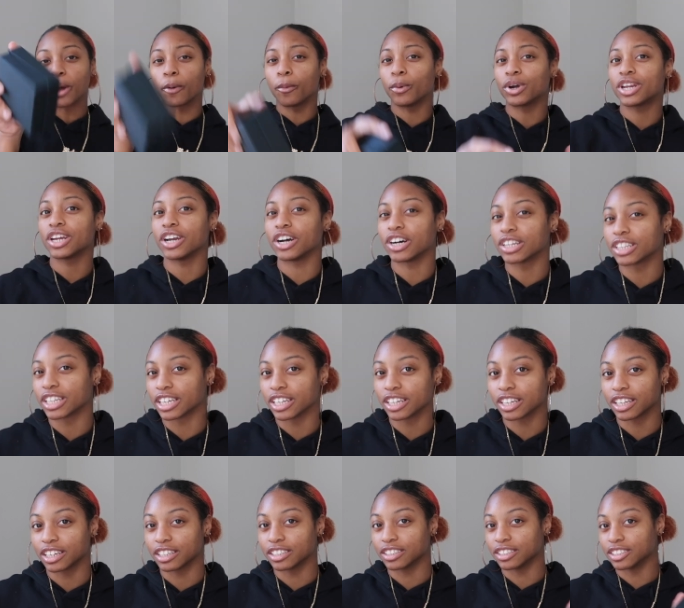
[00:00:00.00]
What do y'all
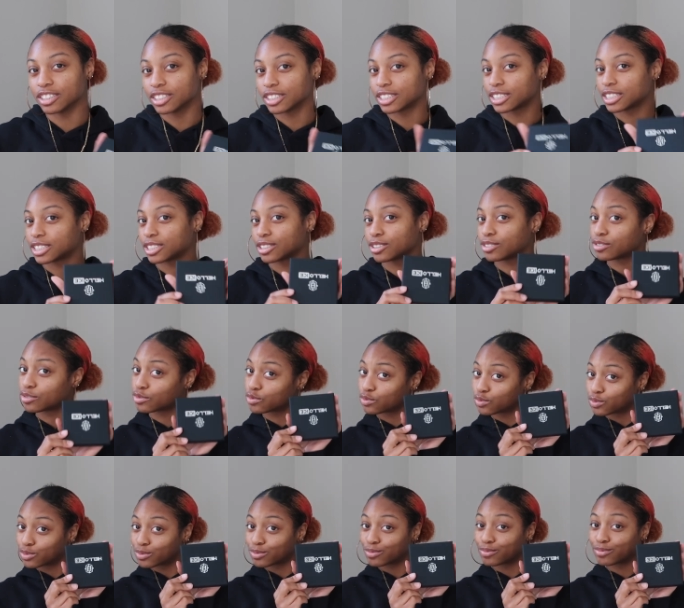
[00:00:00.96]
think it is?
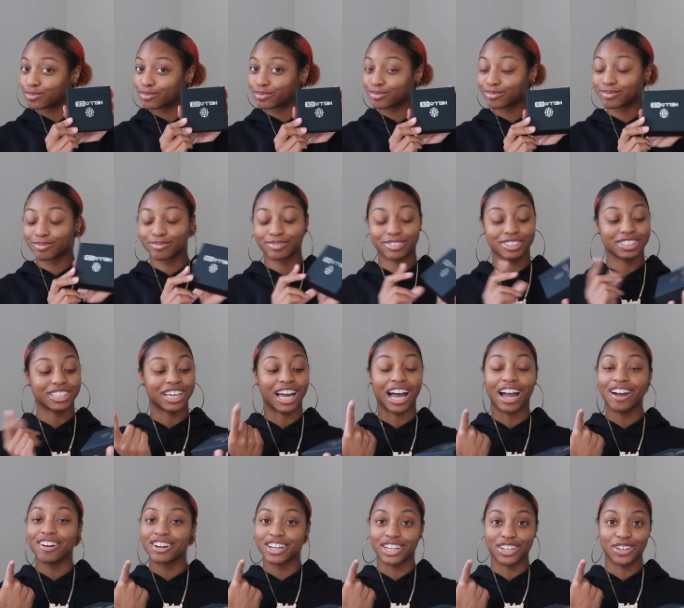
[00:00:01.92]

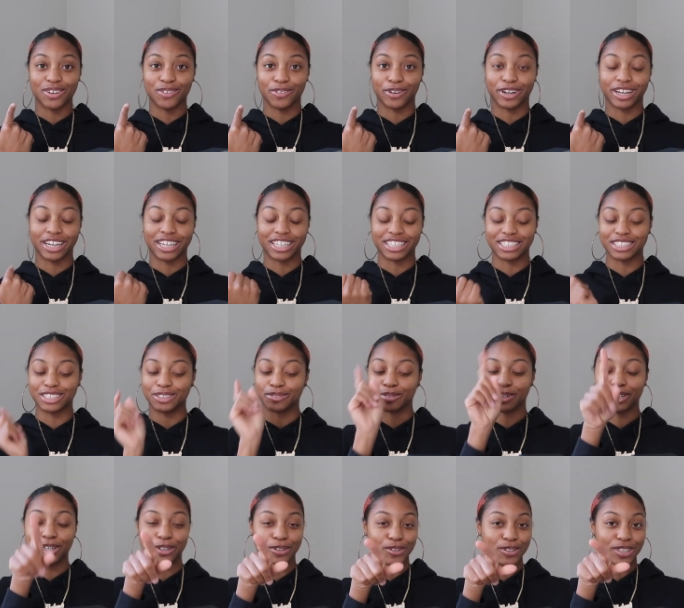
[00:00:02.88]
I already know what it is.
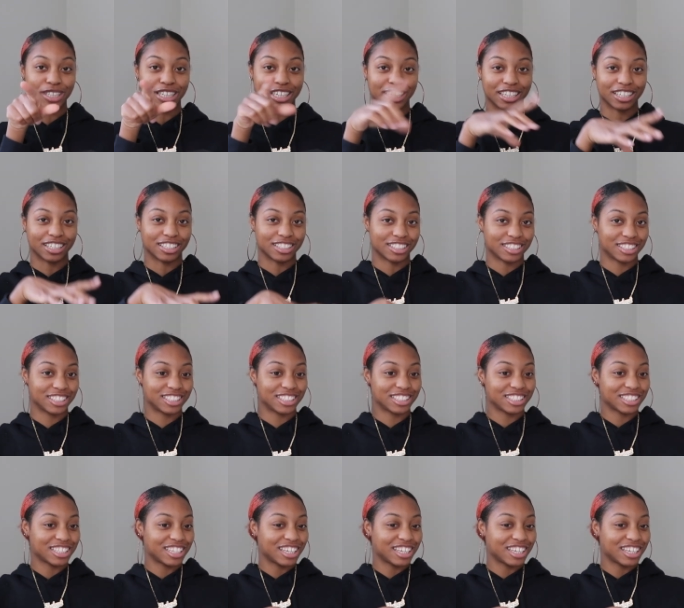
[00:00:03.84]
What do you think it is?